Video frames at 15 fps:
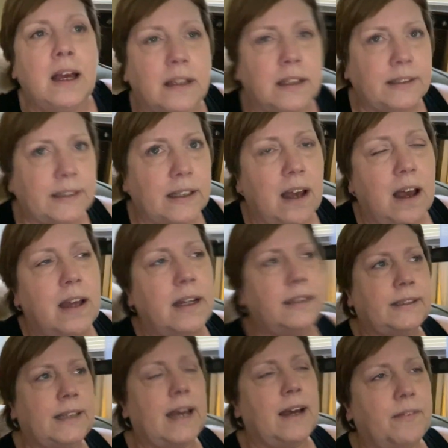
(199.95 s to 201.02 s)
there's a guy in
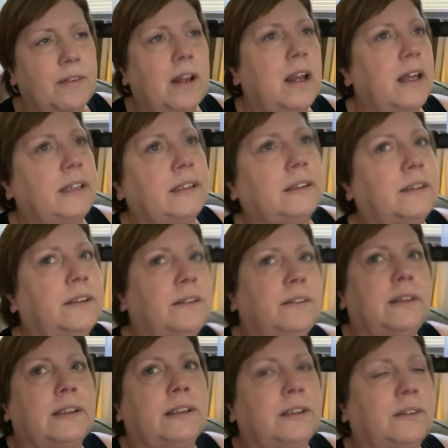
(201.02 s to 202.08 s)
town that likes to do
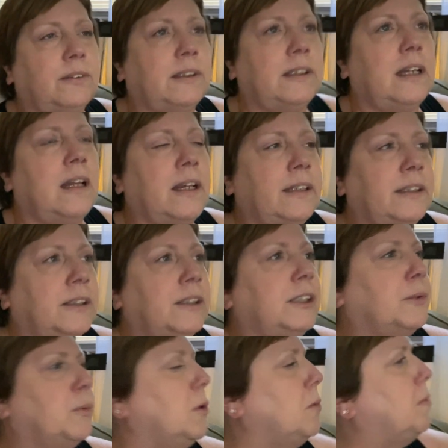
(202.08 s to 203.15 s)
this to us. He likes to
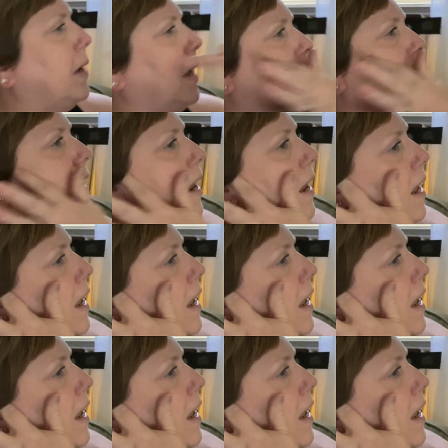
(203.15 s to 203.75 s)
swoop in.